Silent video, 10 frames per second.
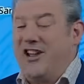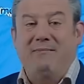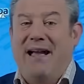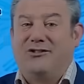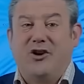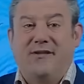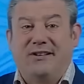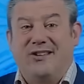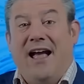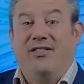Met
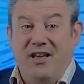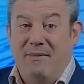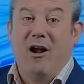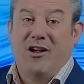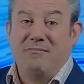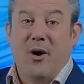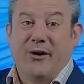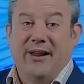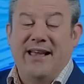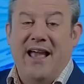Service and the American
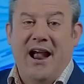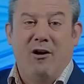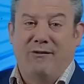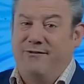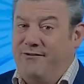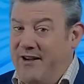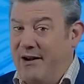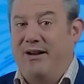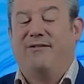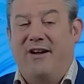modeling here are
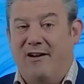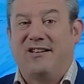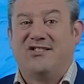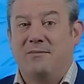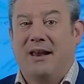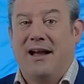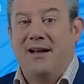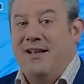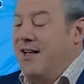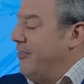very, very similar.
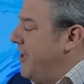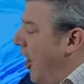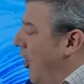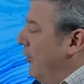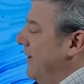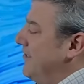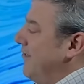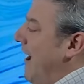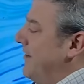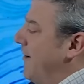The only
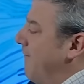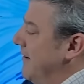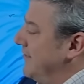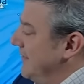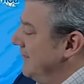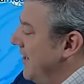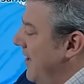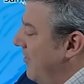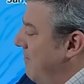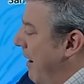slight difference is
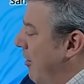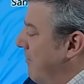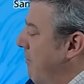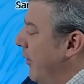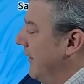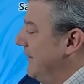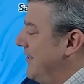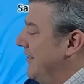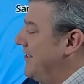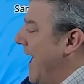the American modeling
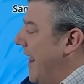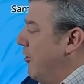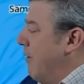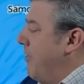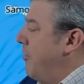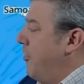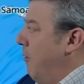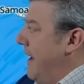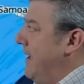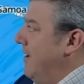says category
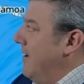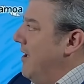three